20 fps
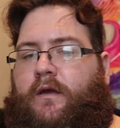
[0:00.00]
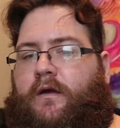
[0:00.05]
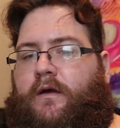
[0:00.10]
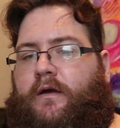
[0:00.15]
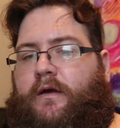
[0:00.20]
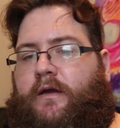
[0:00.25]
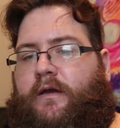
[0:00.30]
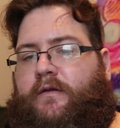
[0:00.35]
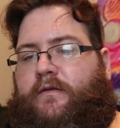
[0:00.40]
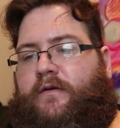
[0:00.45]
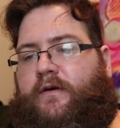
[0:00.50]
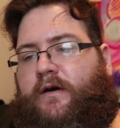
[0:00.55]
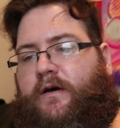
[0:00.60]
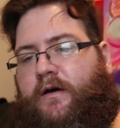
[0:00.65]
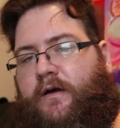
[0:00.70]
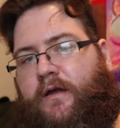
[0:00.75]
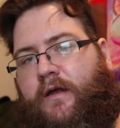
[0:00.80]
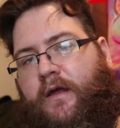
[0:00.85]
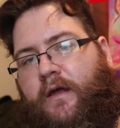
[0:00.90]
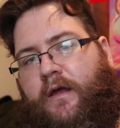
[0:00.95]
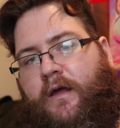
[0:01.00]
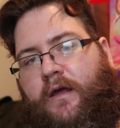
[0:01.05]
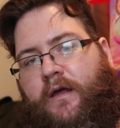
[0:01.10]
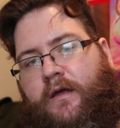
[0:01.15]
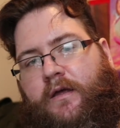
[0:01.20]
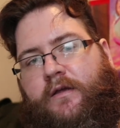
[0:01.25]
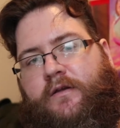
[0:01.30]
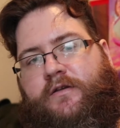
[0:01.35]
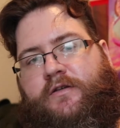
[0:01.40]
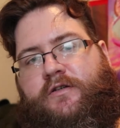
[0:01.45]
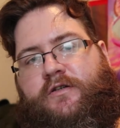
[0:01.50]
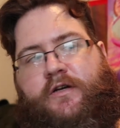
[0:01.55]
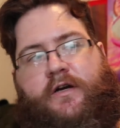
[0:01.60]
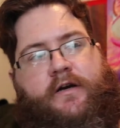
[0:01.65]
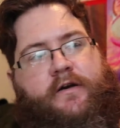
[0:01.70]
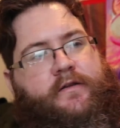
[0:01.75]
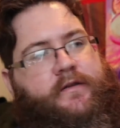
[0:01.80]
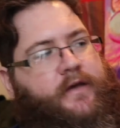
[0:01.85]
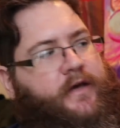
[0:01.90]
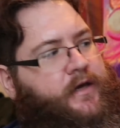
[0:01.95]
and
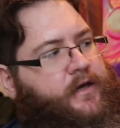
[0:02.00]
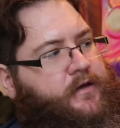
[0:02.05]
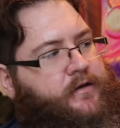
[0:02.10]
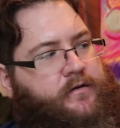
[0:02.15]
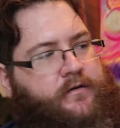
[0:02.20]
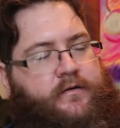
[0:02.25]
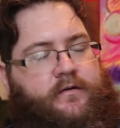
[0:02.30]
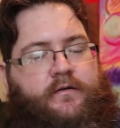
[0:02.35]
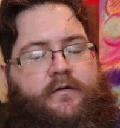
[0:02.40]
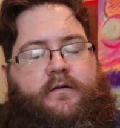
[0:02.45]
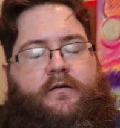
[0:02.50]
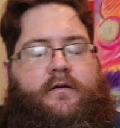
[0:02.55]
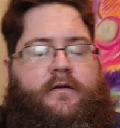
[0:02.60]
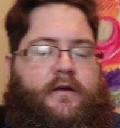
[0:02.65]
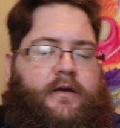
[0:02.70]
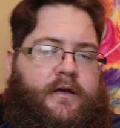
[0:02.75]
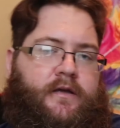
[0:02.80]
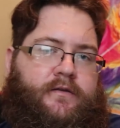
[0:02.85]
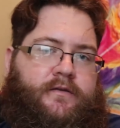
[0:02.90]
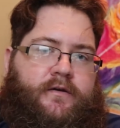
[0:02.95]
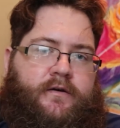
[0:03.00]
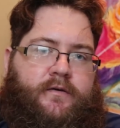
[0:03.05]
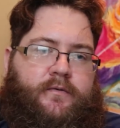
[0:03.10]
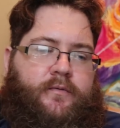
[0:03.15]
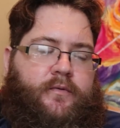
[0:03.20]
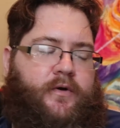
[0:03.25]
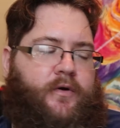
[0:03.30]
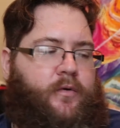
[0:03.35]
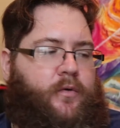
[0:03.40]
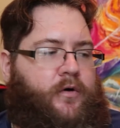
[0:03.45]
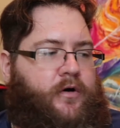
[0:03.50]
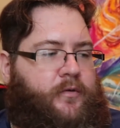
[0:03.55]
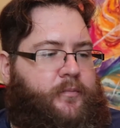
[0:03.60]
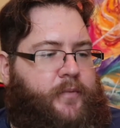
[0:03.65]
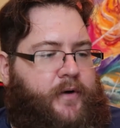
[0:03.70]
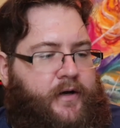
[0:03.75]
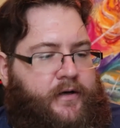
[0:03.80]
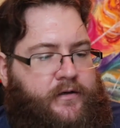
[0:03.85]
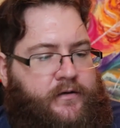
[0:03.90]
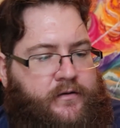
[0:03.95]
strung that, hit the record
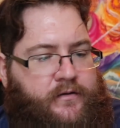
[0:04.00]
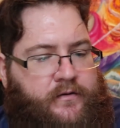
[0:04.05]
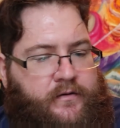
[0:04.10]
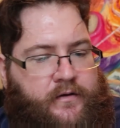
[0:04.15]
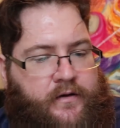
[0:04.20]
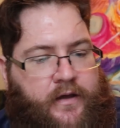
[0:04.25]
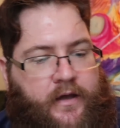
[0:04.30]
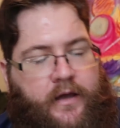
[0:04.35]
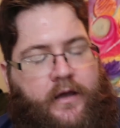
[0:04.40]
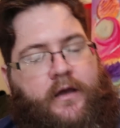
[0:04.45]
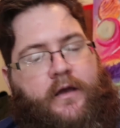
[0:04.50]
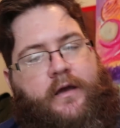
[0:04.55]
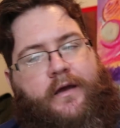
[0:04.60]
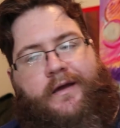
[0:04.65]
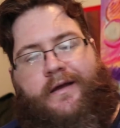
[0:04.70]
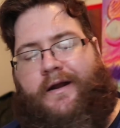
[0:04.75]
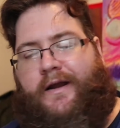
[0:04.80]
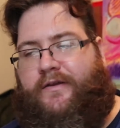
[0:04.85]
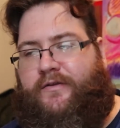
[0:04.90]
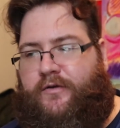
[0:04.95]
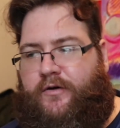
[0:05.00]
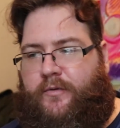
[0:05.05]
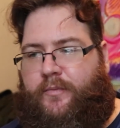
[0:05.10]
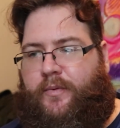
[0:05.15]
button. And I do